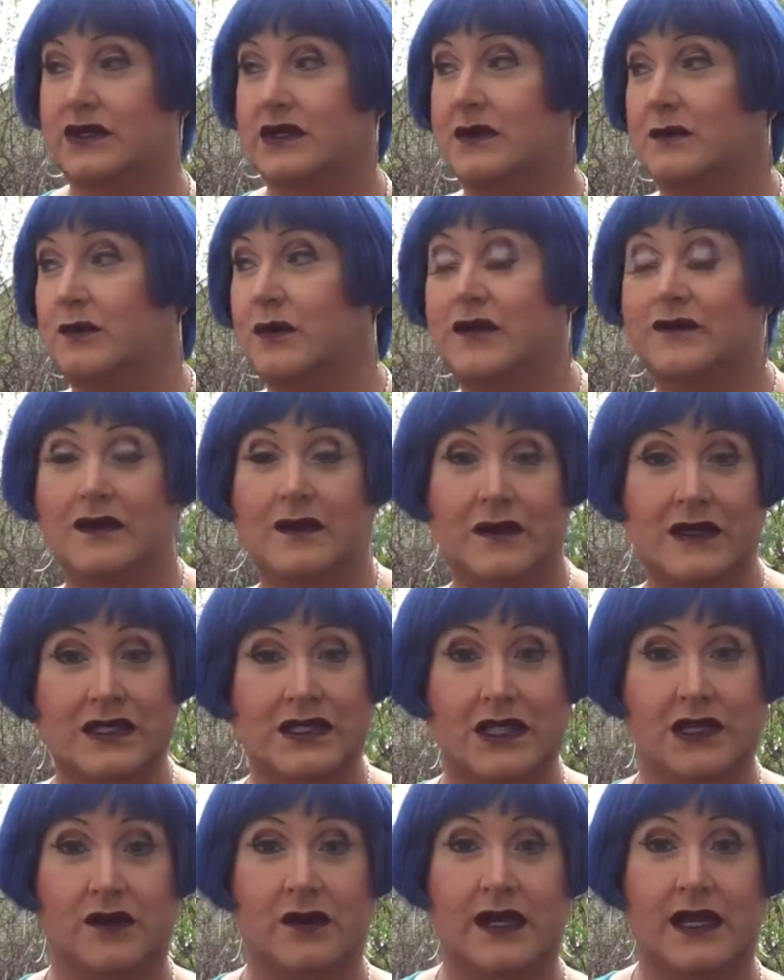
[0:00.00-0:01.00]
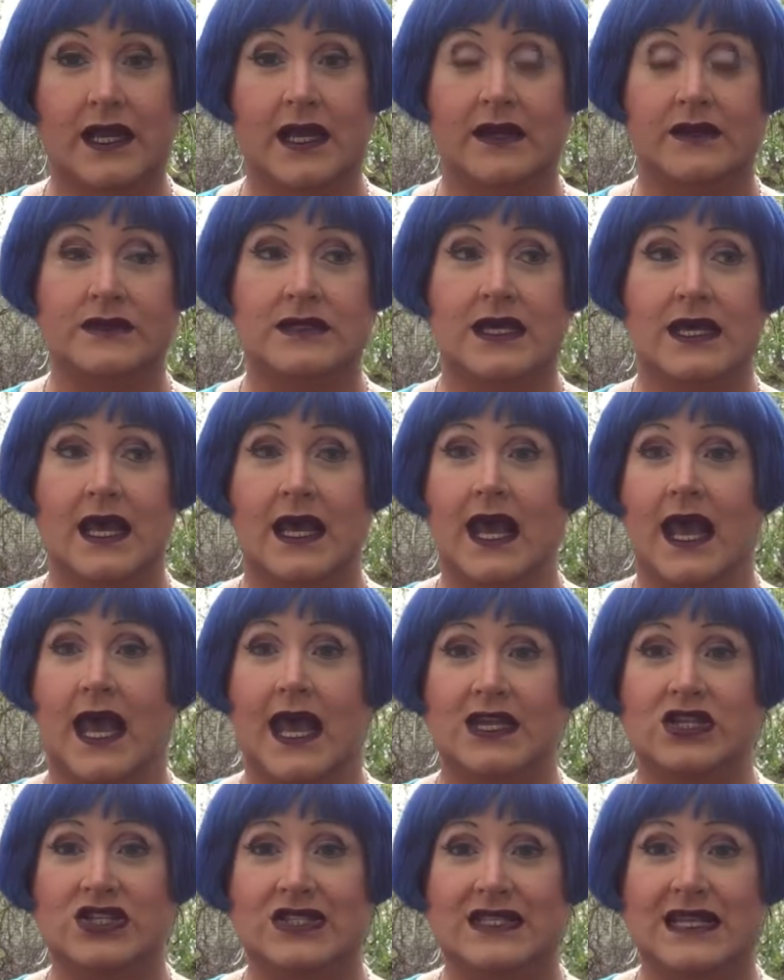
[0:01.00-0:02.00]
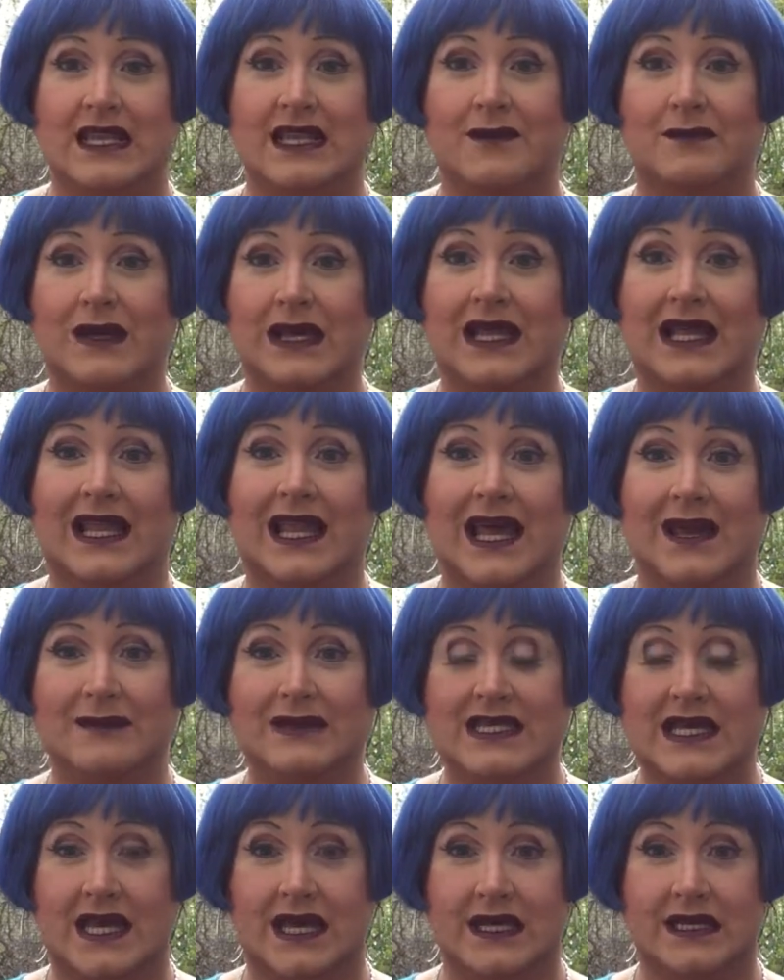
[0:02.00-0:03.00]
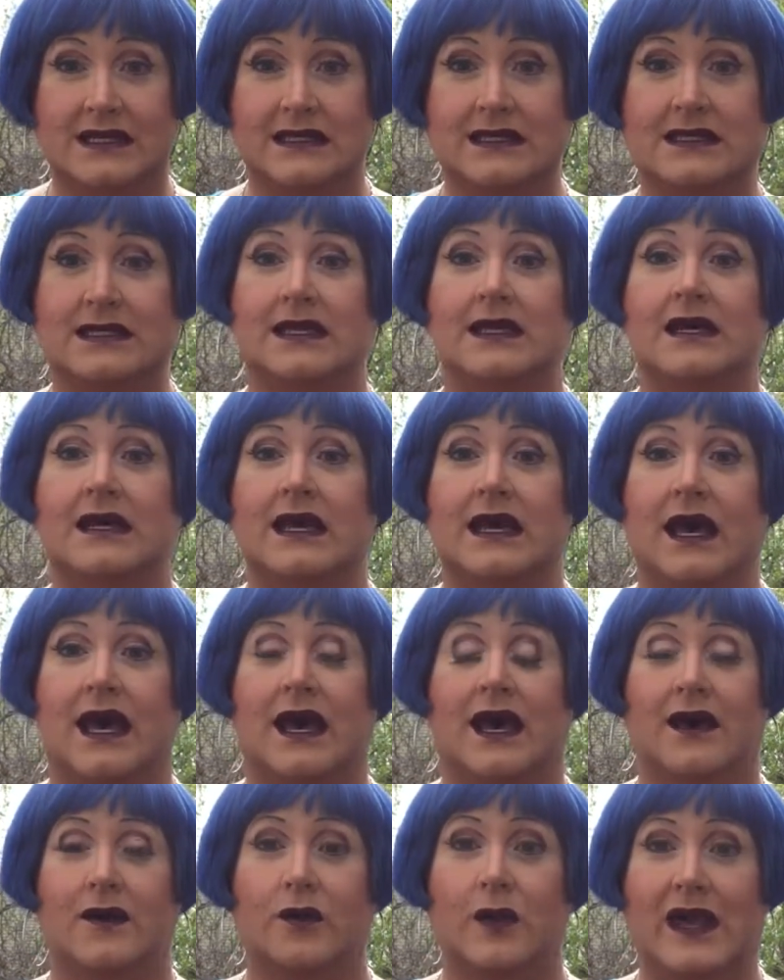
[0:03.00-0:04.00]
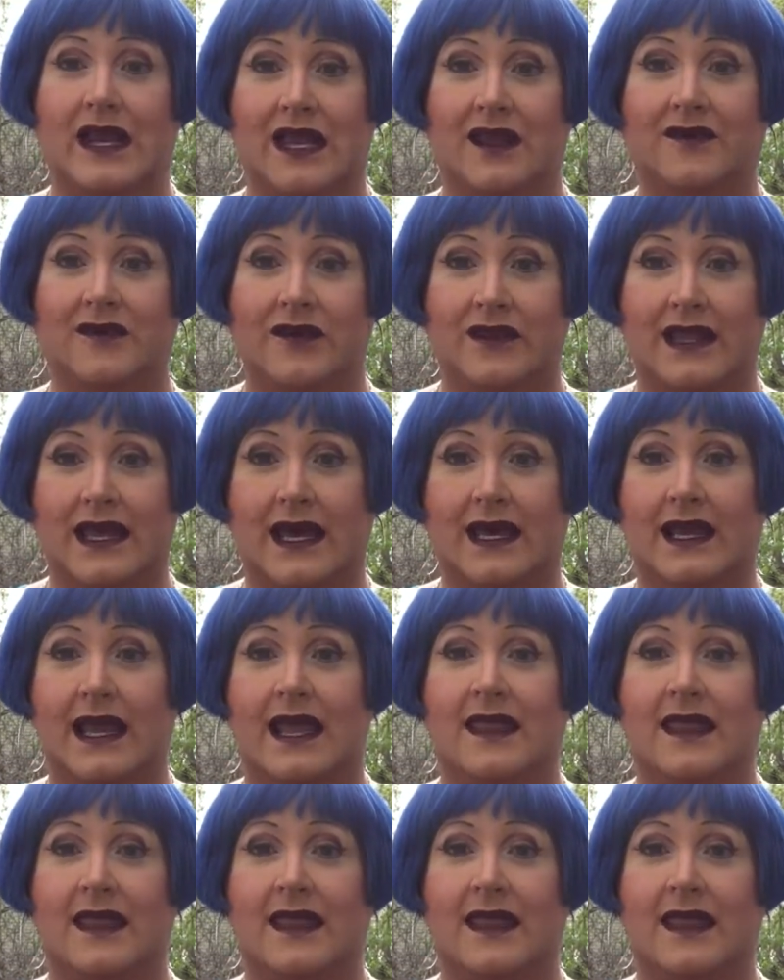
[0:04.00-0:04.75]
You can move them into the greenhouse and just get them acclimatized, ready for that.